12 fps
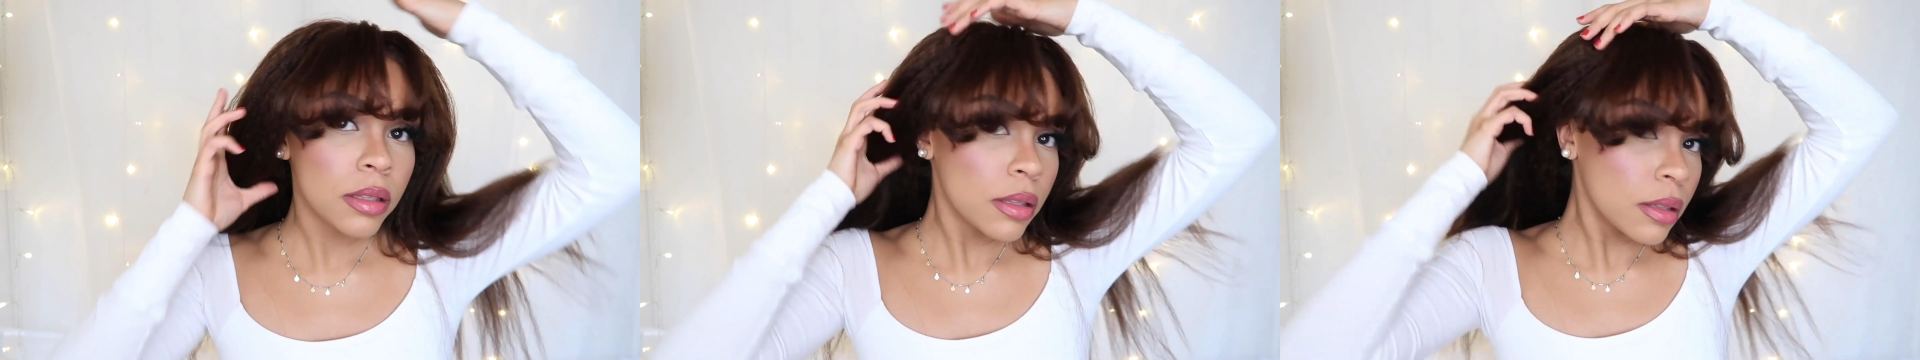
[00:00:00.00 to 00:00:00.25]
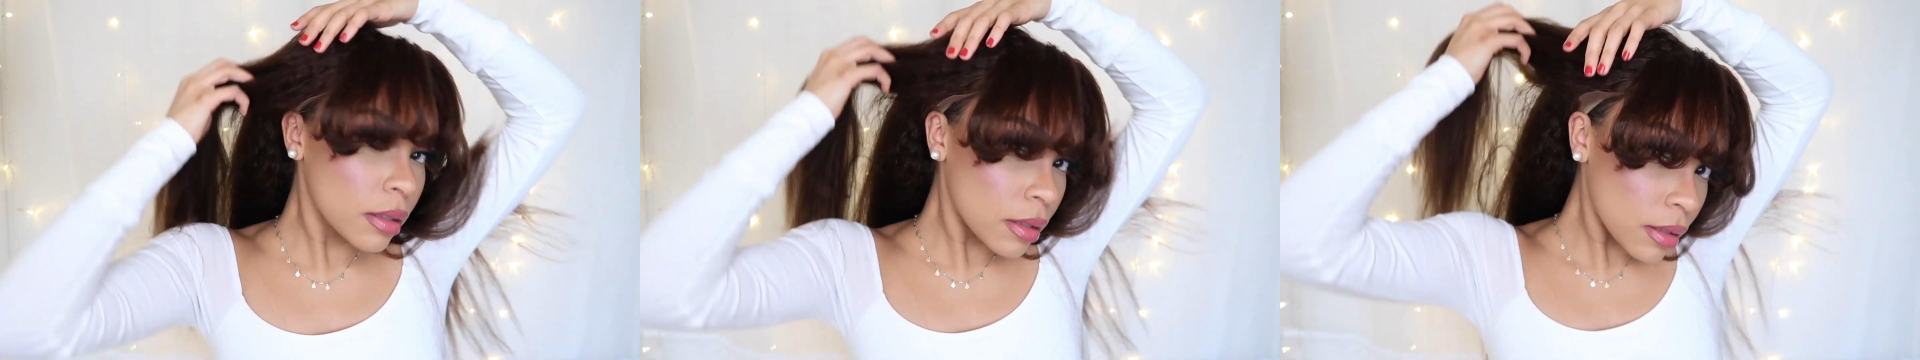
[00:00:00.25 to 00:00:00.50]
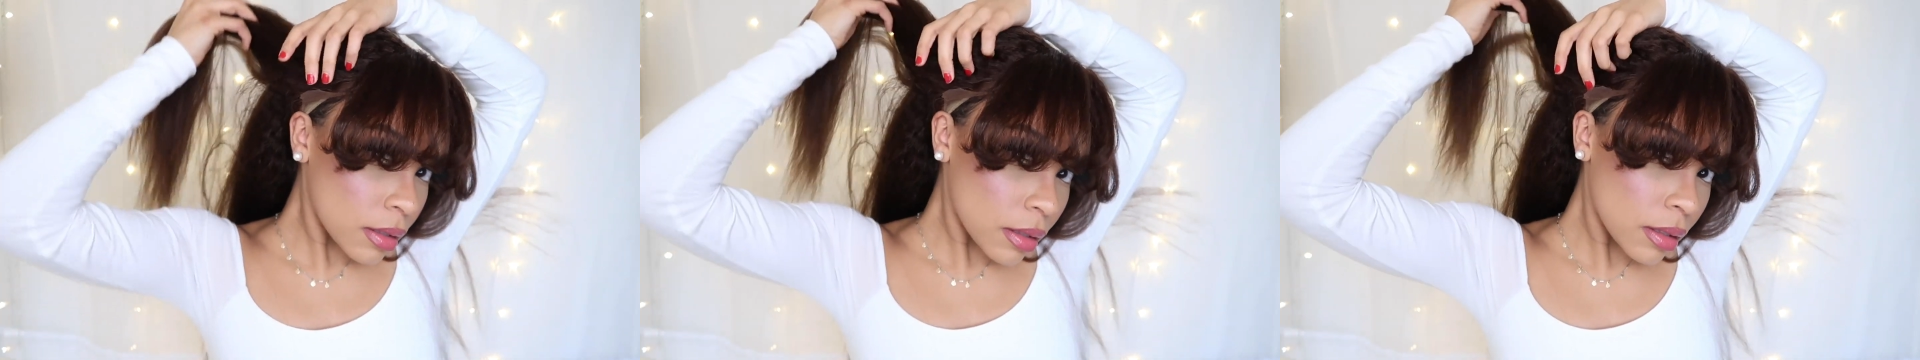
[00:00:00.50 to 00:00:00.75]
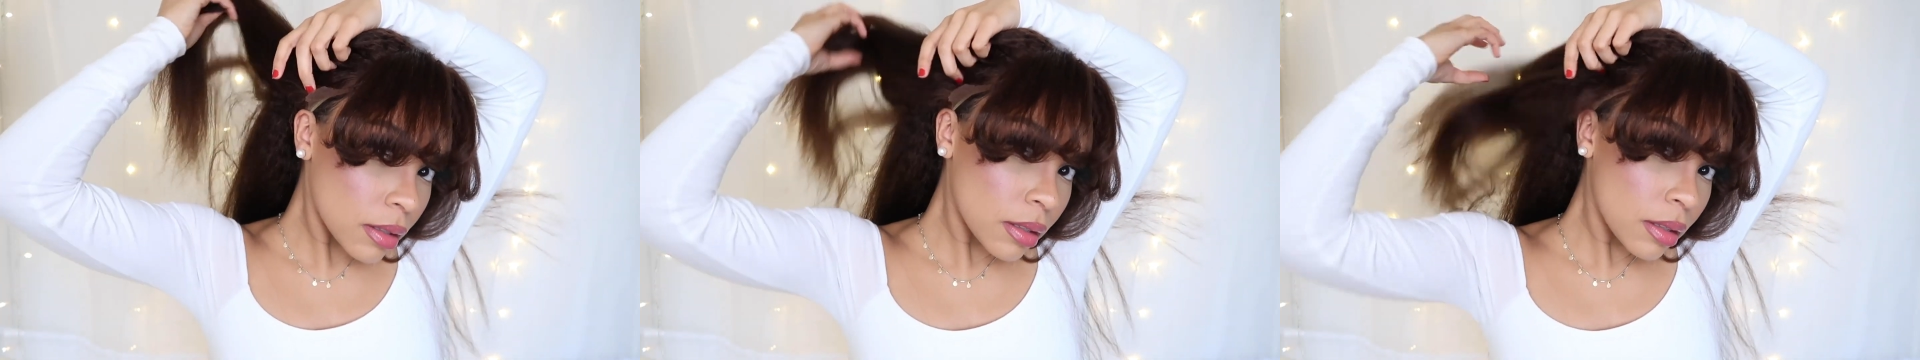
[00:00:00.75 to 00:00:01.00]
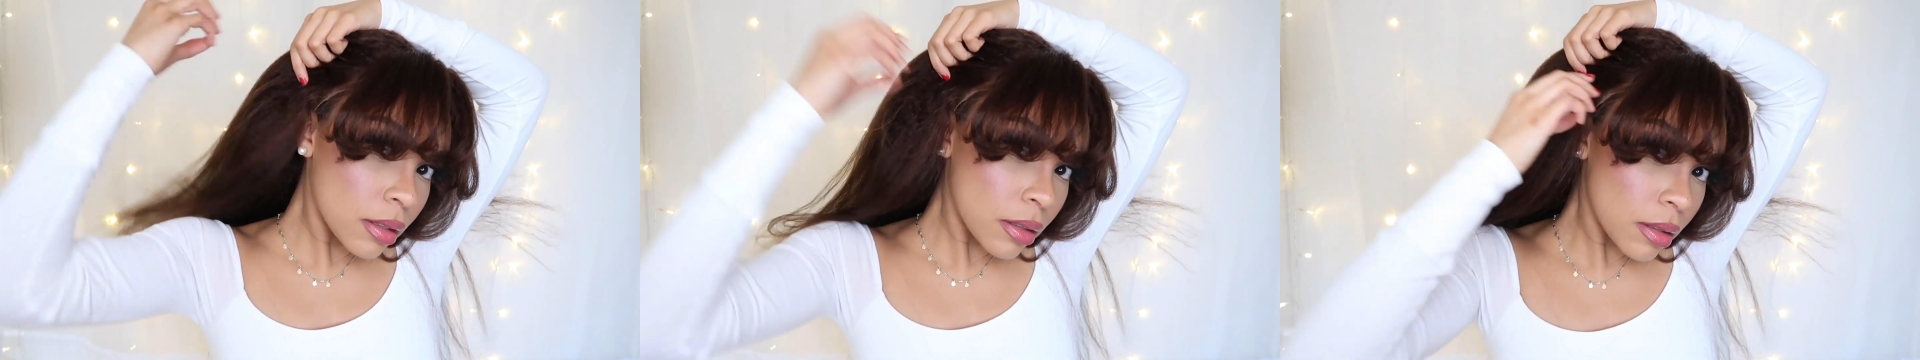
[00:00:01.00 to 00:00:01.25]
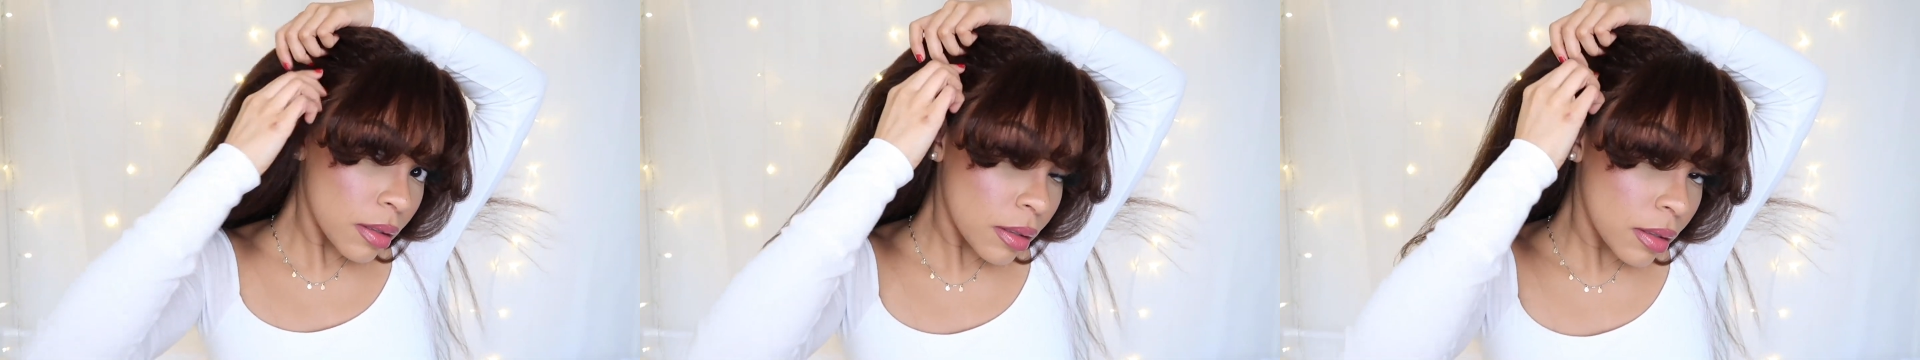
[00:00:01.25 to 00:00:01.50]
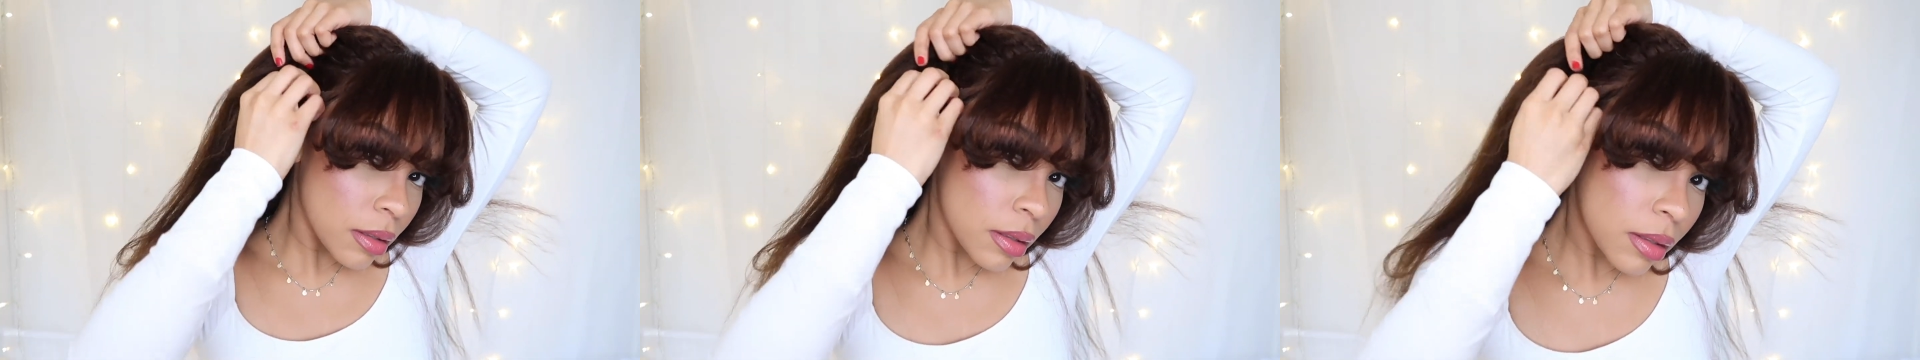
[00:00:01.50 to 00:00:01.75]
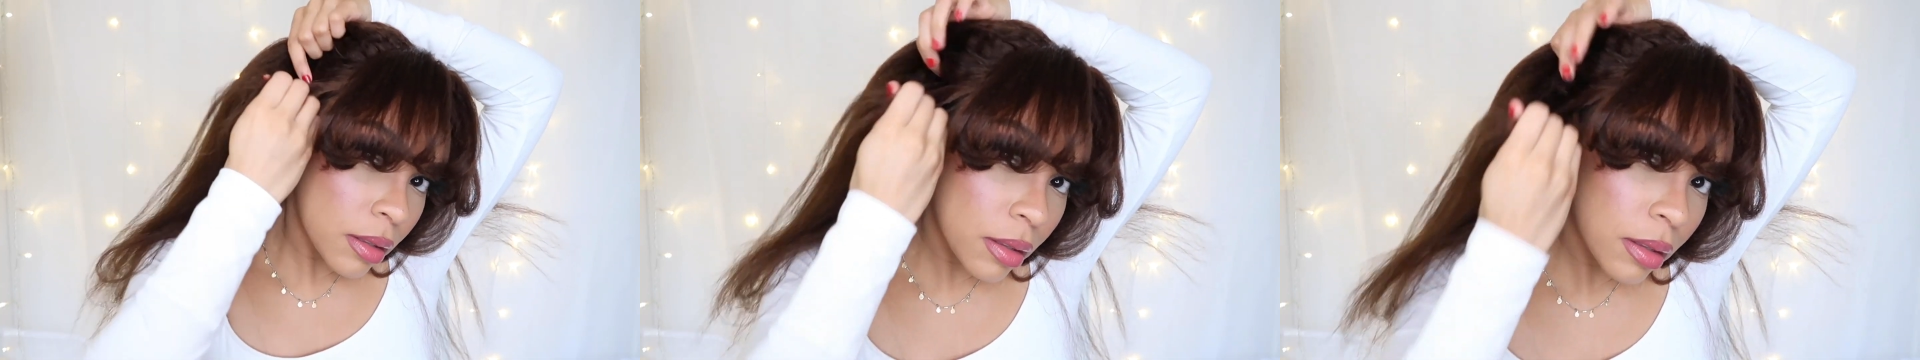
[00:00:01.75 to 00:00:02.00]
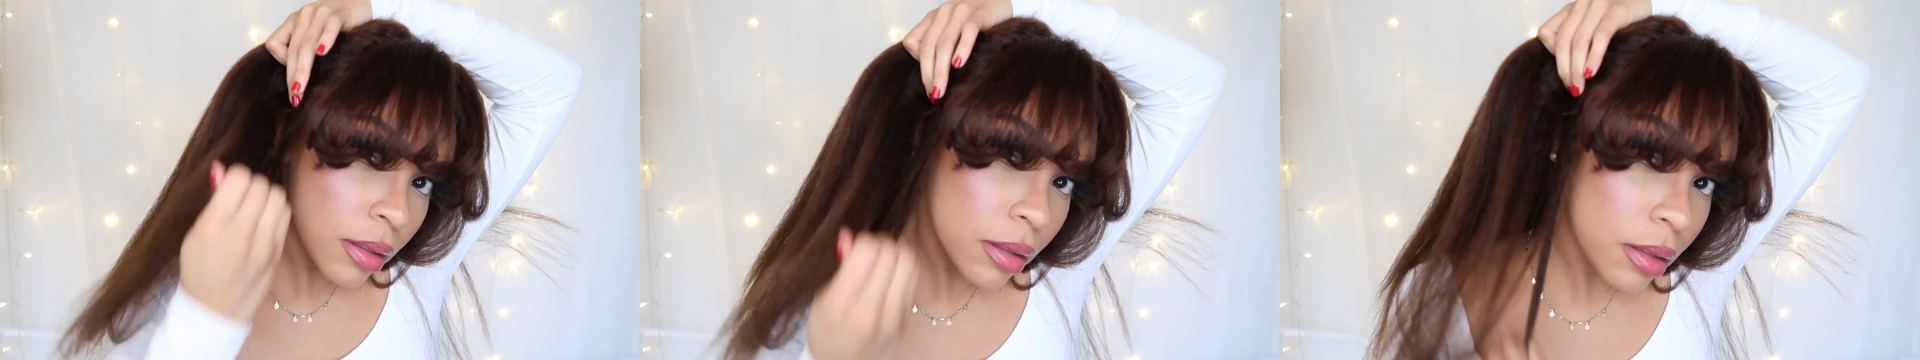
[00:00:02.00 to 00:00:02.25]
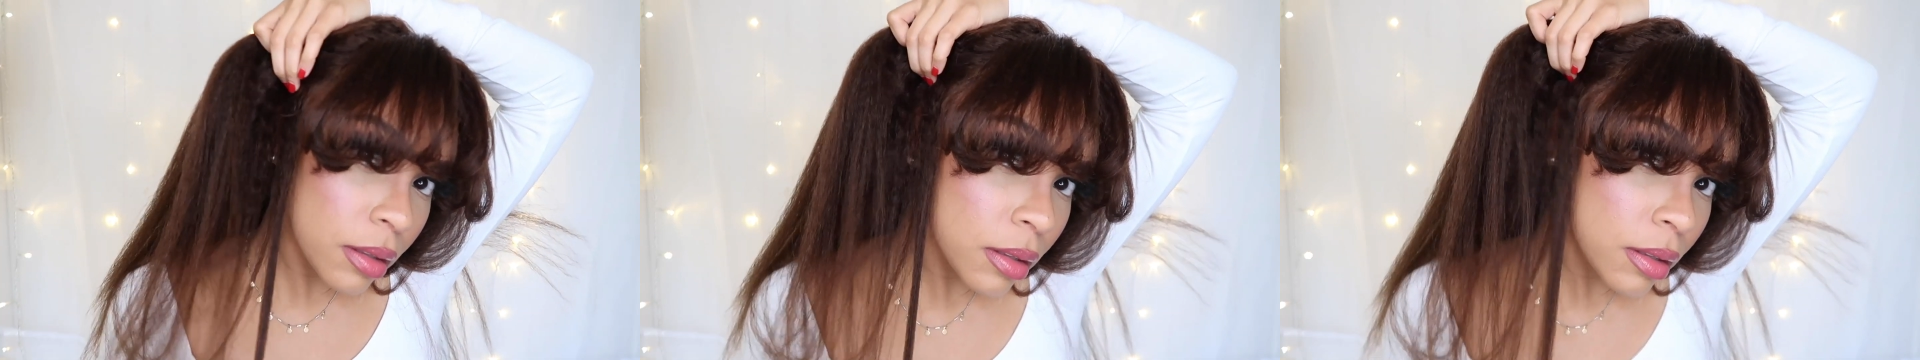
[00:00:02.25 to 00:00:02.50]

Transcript: So now I'm going to do the half up, half down thing.